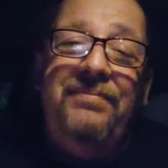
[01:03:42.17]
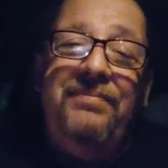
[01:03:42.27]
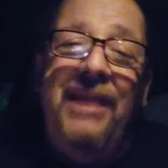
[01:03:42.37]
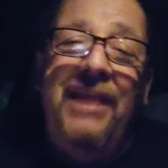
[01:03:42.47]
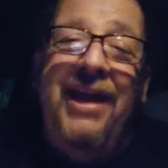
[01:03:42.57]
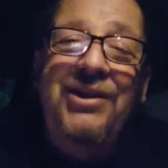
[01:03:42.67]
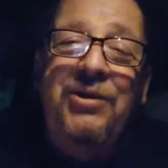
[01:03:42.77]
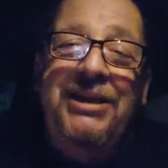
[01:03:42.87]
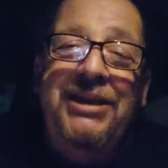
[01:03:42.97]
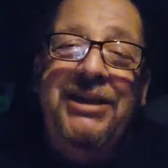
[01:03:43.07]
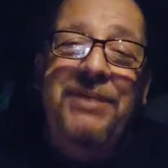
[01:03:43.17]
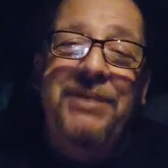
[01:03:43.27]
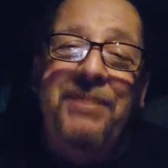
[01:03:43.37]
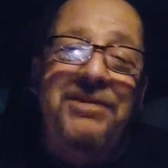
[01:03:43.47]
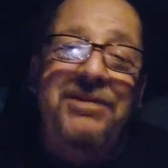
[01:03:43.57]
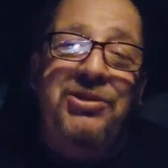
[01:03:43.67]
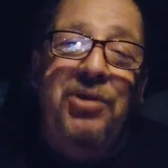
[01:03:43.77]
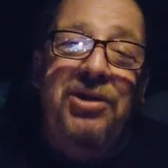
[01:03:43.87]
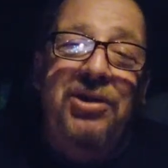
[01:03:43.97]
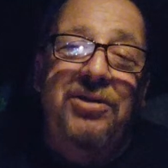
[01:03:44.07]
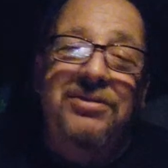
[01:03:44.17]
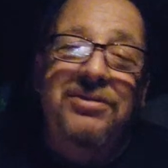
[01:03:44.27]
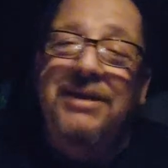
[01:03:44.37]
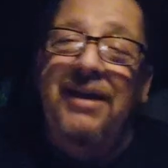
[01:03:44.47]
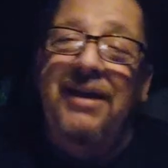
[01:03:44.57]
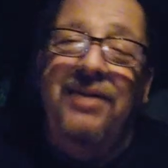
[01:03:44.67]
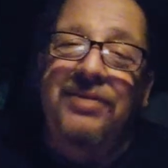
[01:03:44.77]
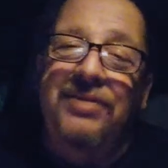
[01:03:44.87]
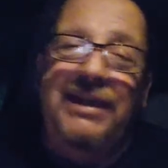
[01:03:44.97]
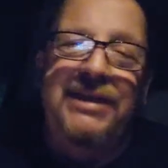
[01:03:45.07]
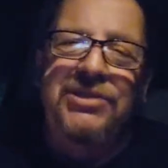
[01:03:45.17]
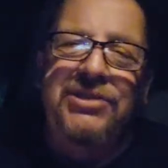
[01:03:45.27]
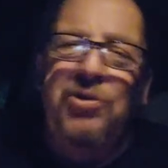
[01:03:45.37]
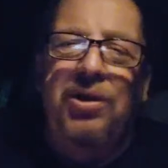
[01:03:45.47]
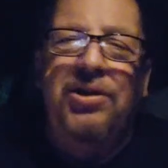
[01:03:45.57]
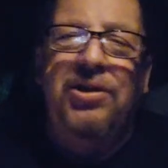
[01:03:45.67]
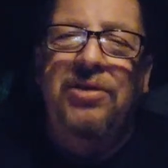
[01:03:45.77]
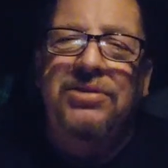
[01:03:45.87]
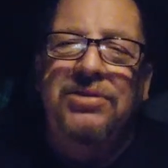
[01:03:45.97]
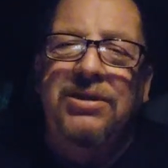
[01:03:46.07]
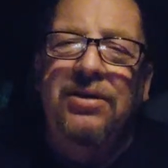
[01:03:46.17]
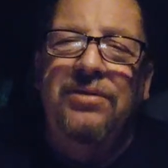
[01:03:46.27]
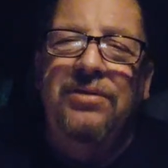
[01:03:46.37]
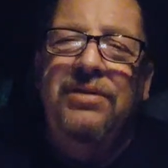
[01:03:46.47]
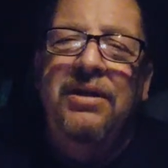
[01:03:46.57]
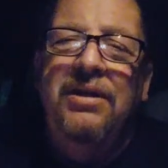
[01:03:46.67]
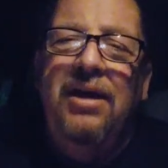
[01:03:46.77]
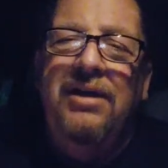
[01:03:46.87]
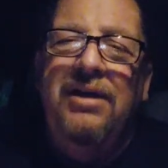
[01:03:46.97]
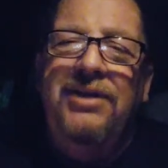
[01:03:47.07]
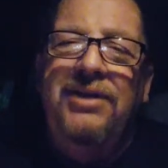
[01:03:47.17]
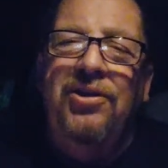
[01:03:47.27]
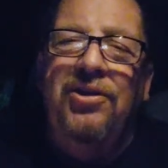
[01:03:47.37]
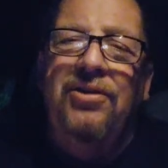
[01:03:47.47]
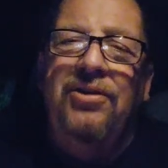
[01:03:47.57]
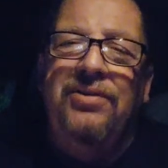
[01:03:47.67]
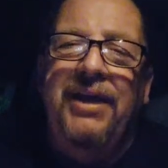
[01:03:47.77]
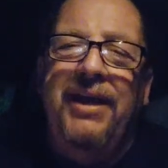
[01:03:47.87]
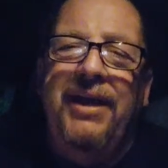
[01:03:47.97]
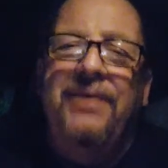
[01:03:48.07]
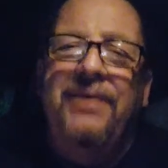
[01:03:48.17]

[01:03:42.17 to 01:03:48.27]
I know a little bit about the Torah codes. I don't think he's Torah codes, though. I'll let you know, okay?